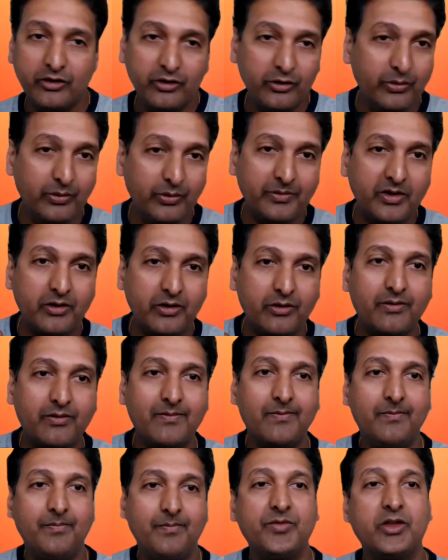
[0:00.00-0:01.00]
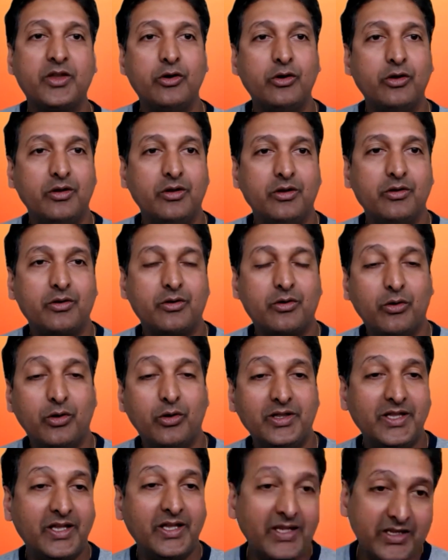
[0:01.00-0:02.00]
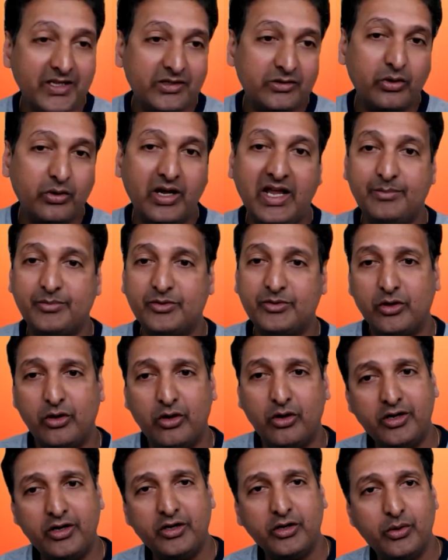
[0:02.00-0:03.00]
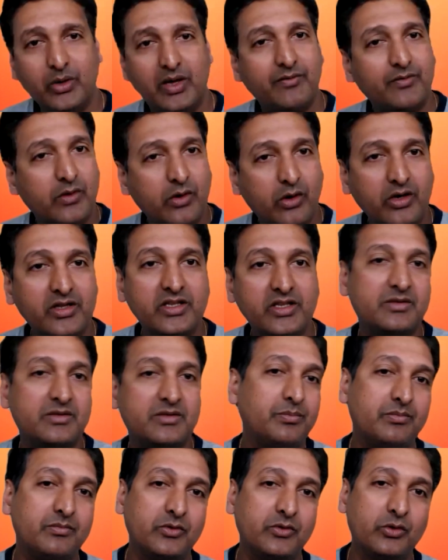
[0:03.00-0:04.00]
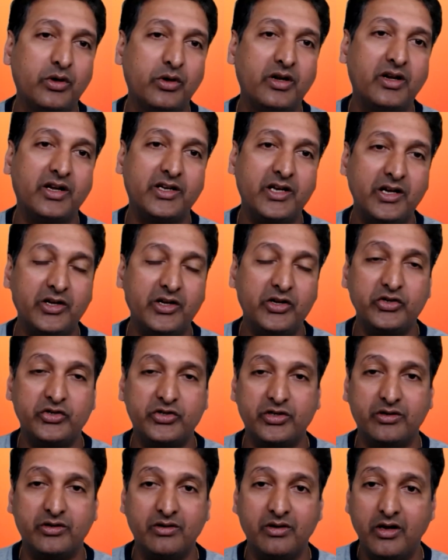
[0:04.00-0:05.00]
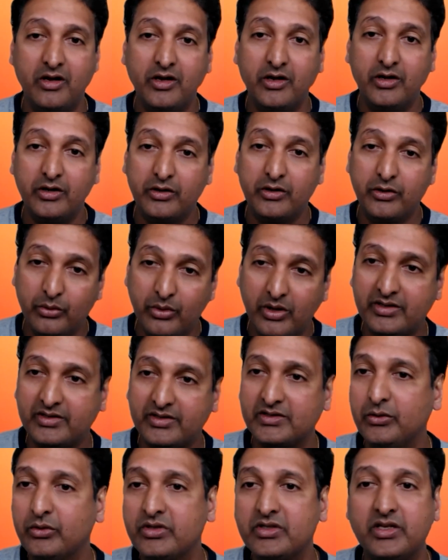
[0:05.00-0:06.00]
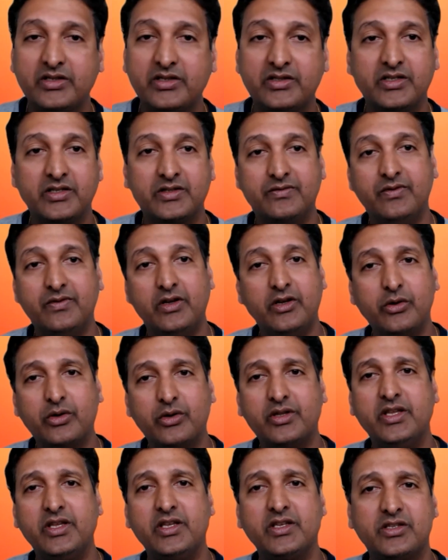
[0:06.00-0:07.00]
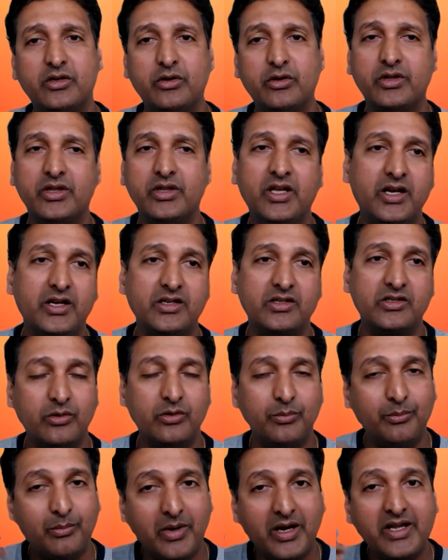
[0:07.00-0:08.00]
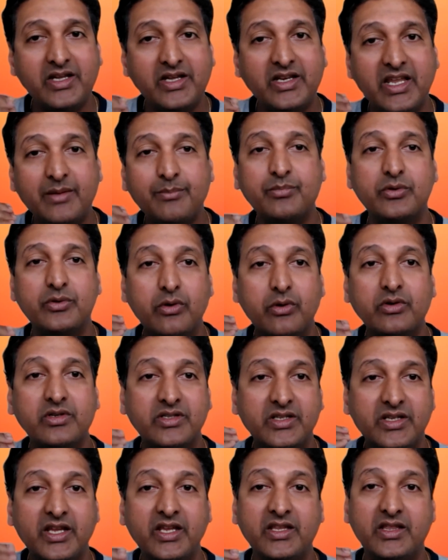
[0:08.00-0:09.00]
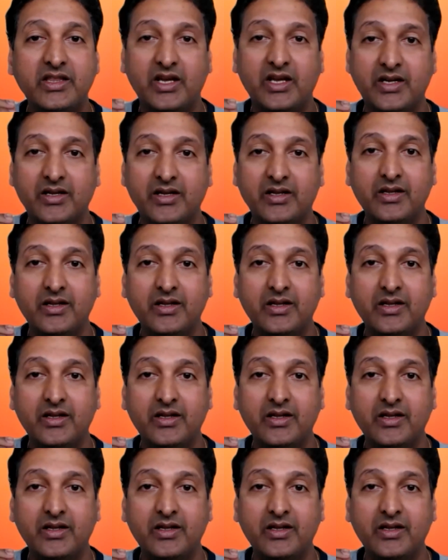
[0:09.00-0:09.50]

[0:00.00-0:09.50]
Your whole thing is collapsed, or you have got this good recognition. You are so successful. You're this, you're that. So mind kept on saying that.